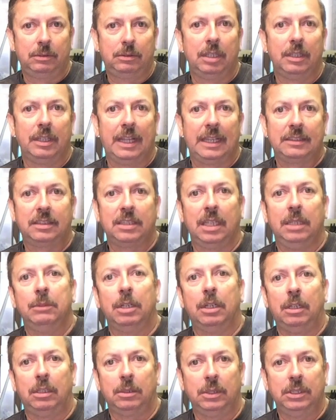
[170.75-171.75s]
to that same
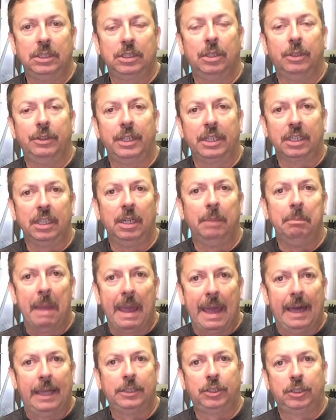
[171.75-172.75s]
tolerance, so they're going to
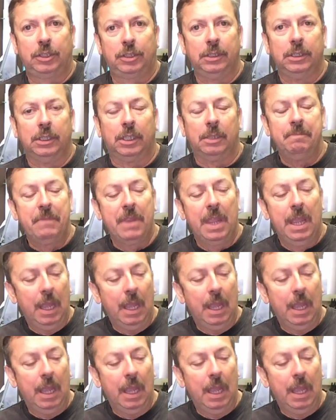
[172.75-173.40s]
match still.